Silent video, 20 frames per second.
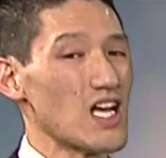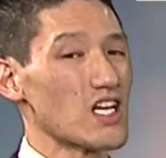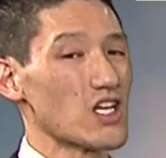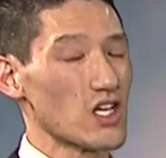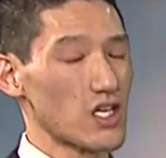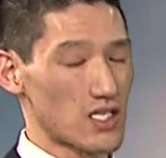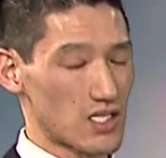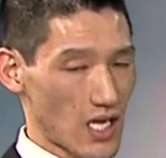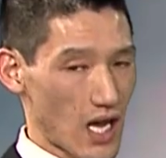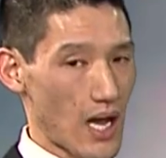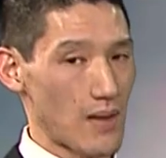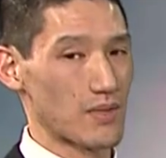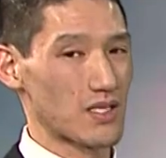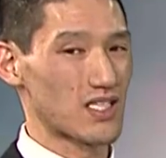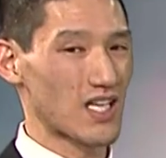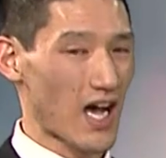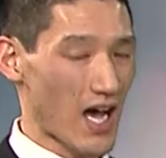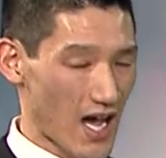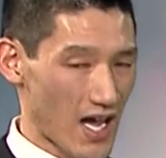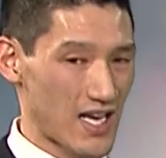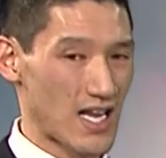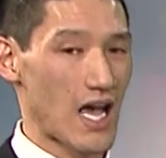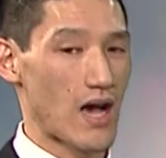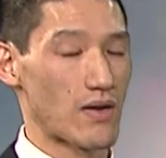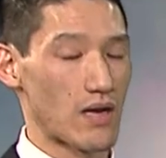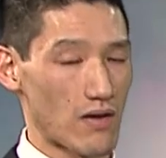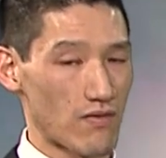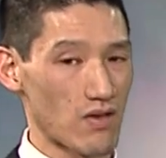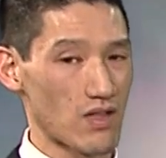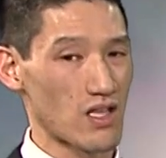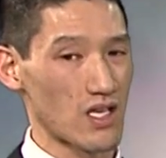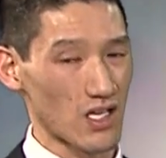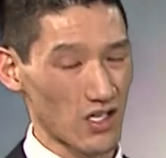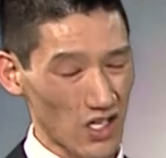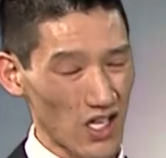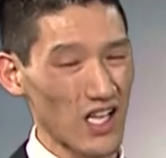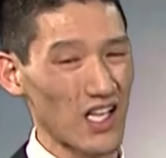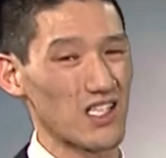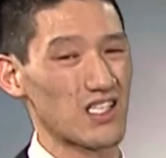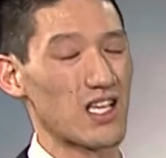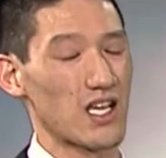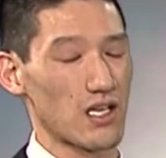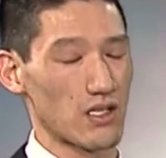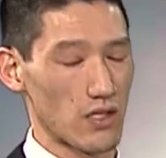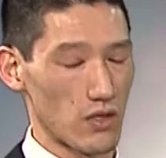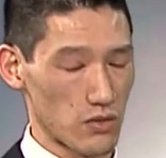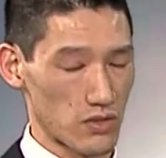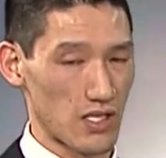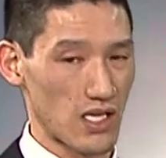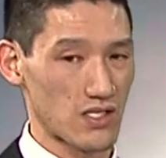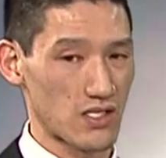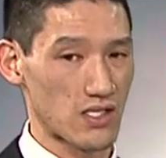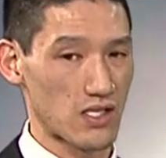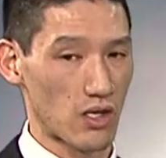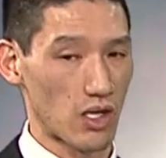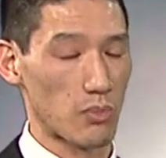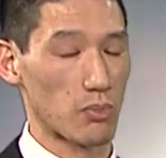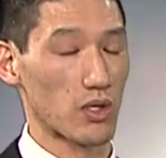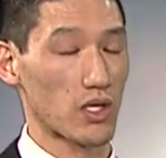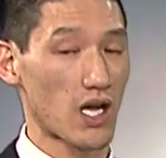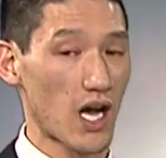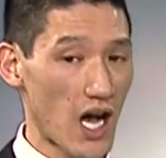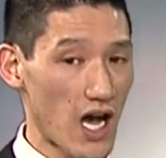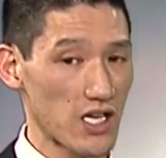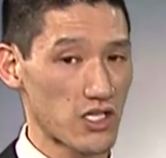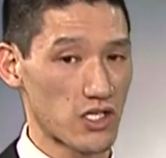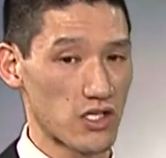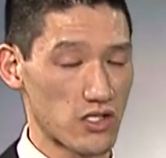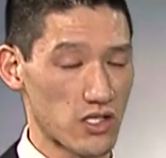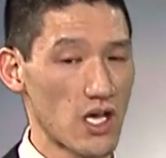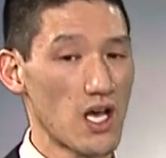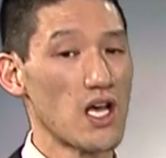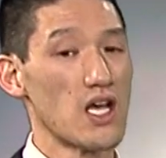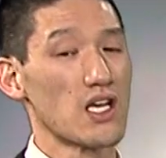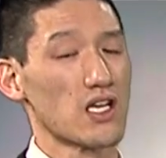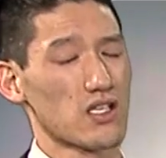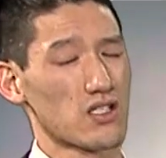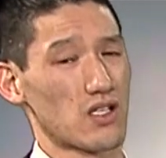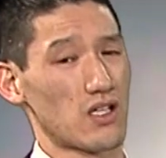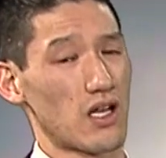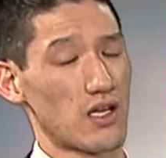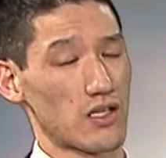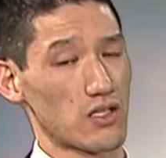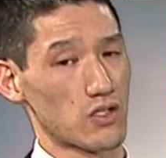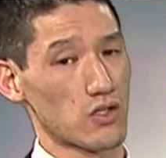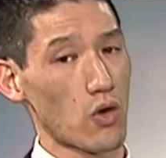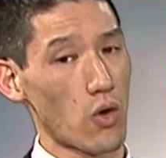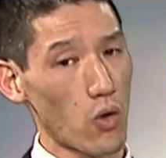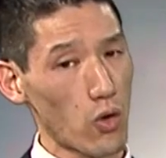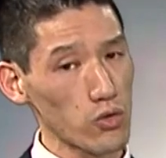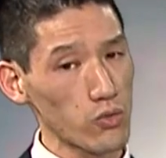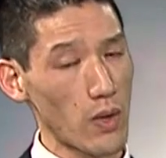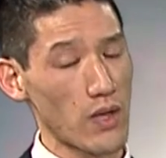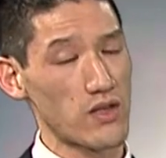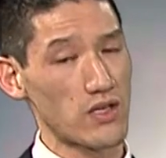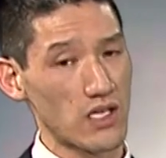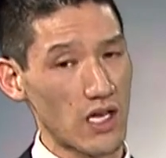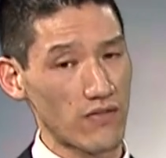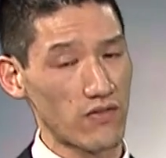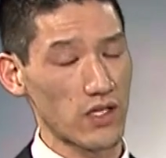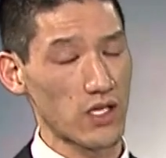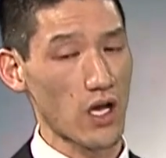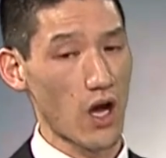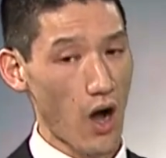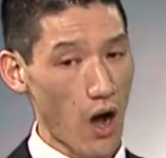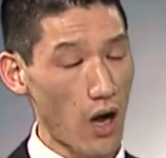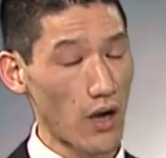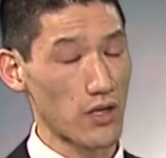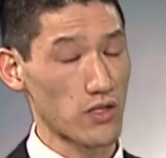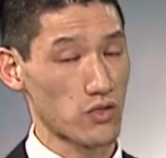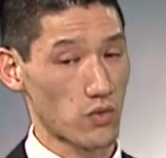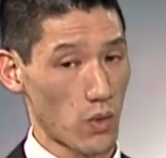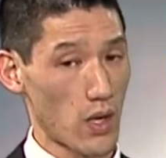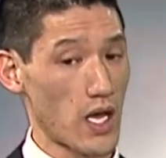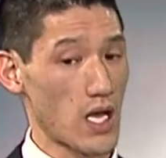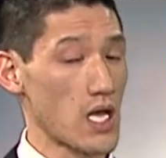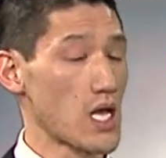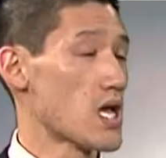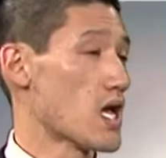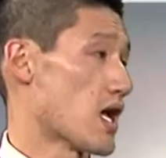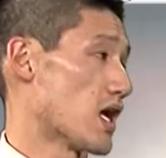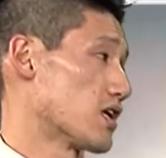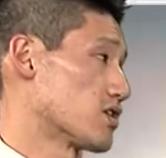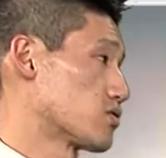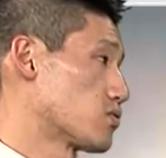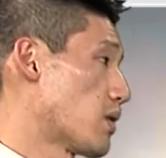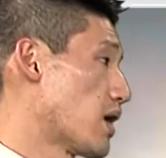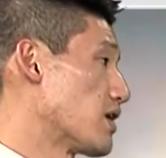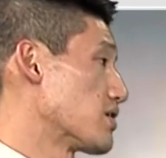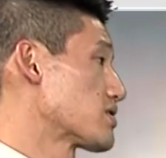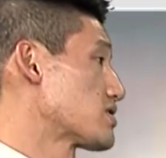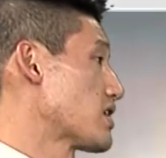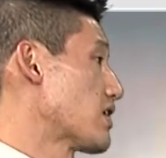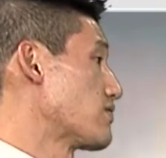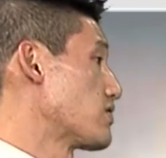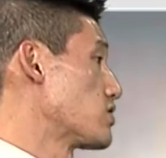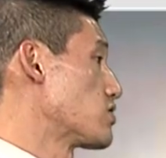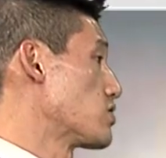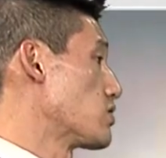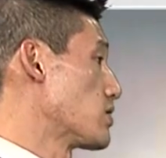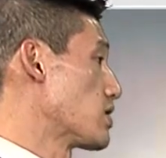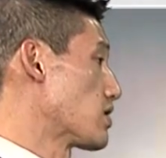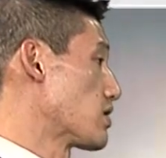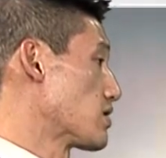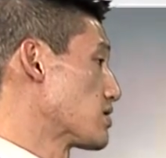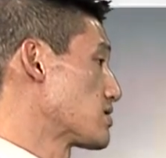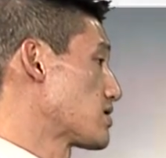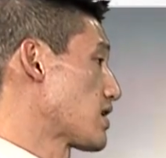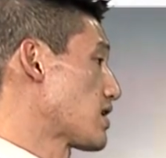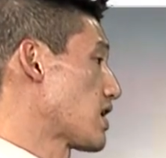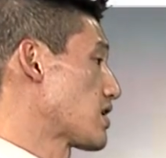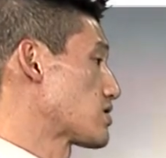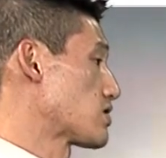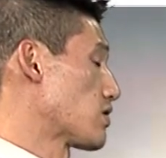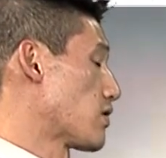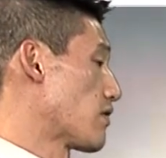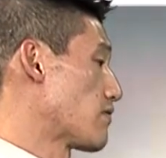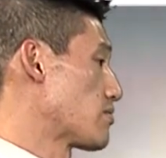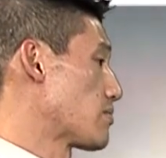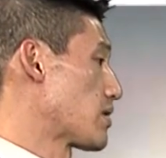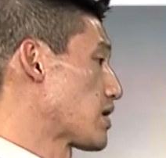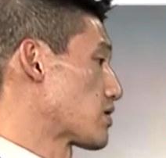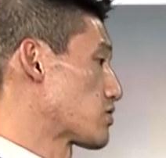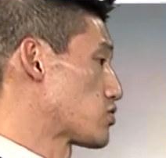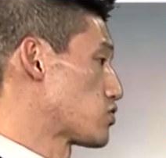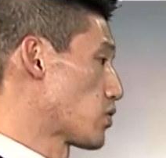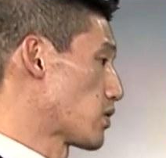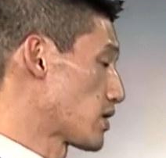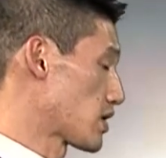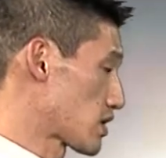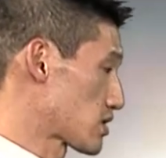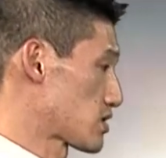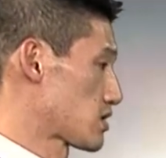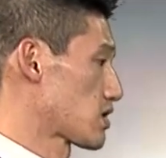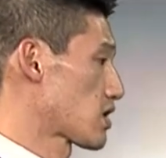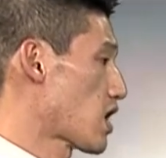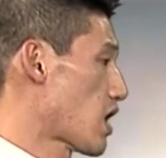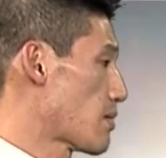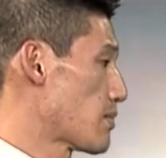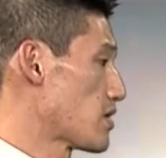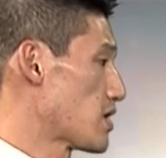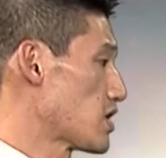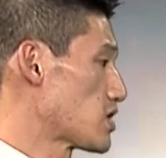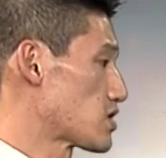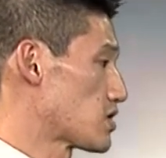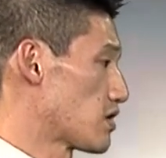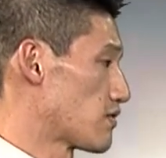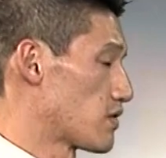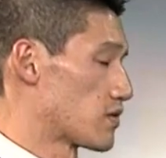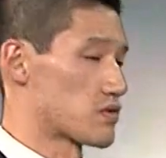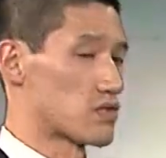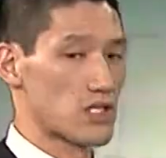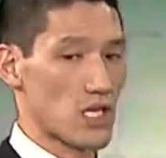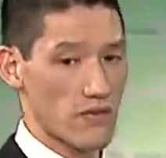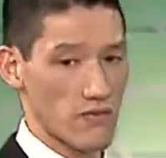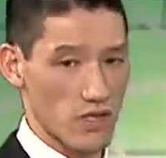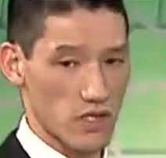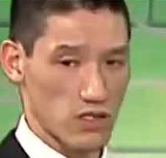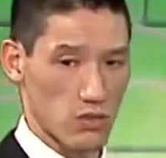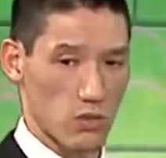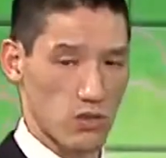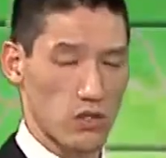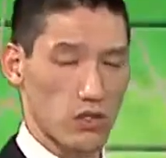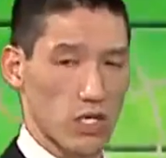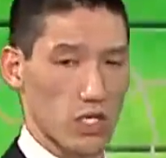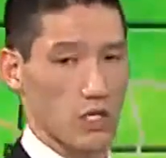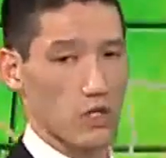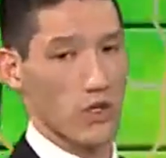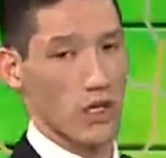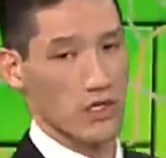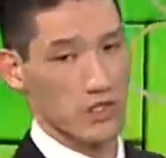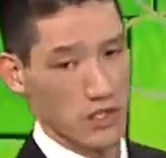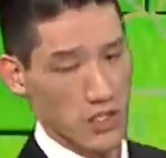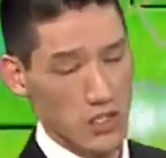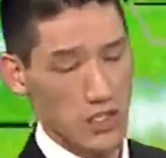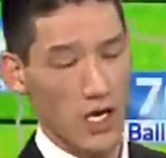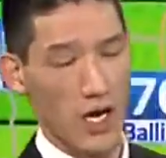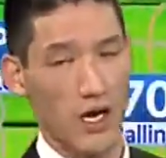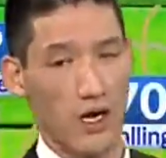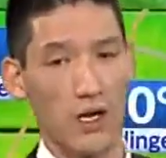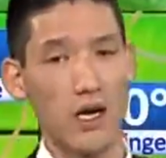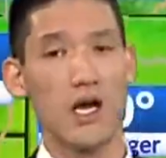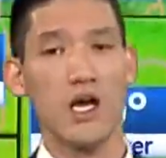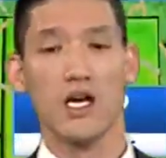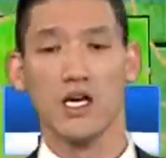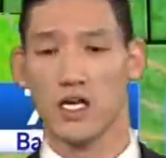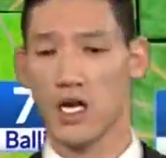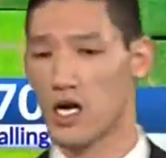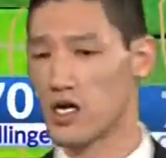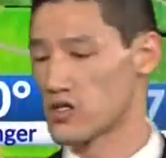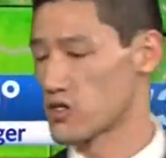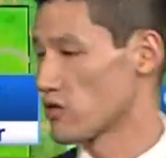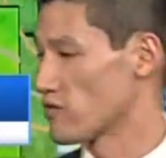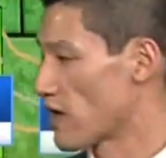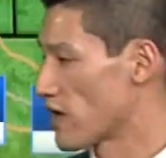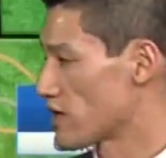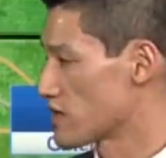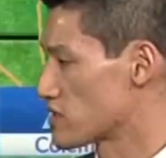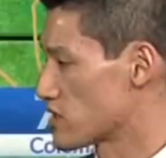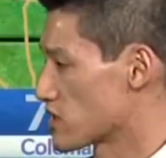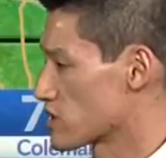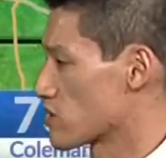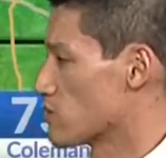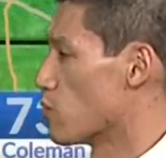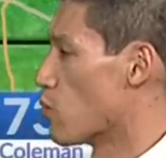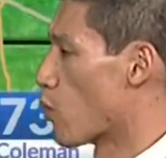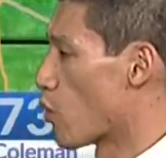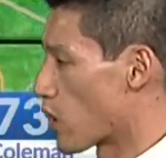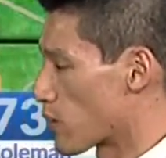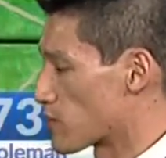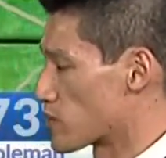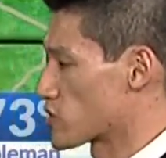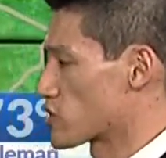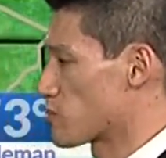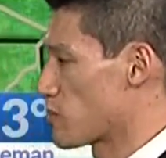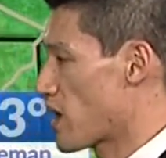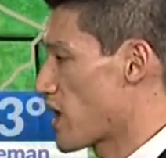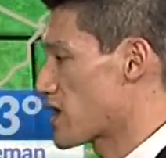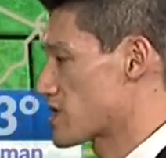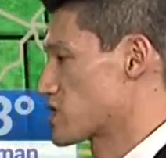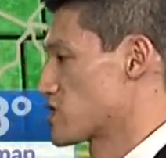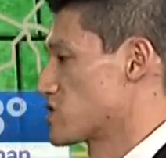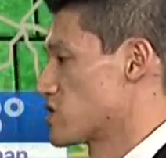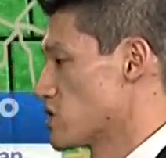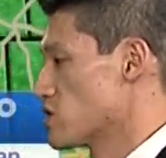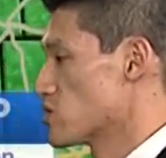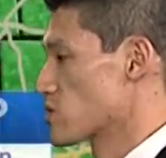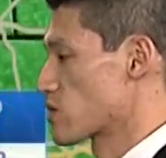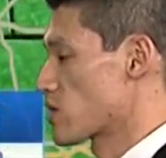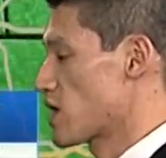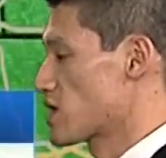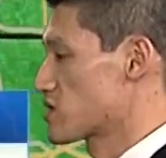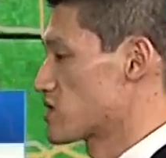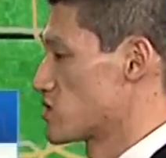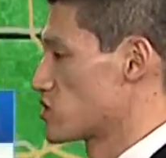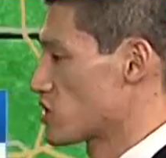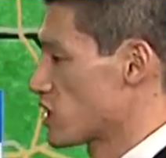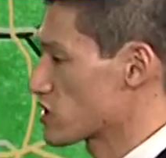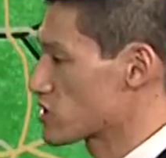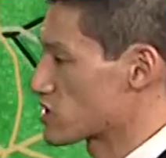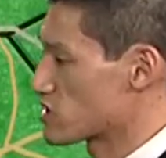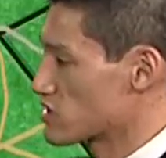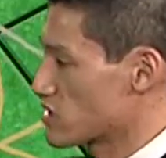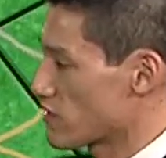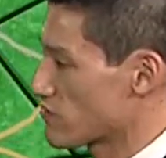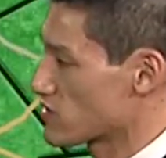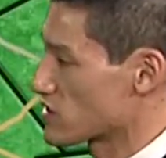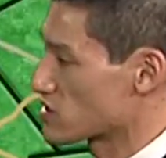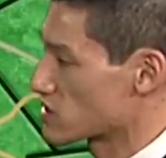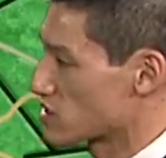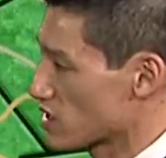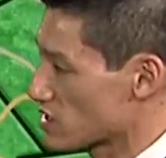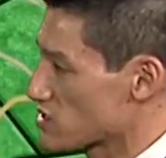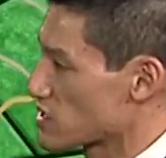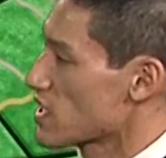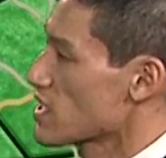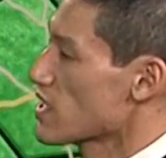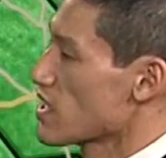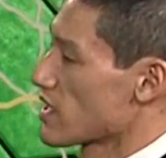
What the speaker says: Good time to tie down everything, taking those necessary precautions, because a lot of this cold weather definitely on its way as well. 72 here in San Angelo. Everybody else joining us in a combination of those 70s, and we're looking across the entire Concho Valley, seeing some warmer spots too across their junction 76.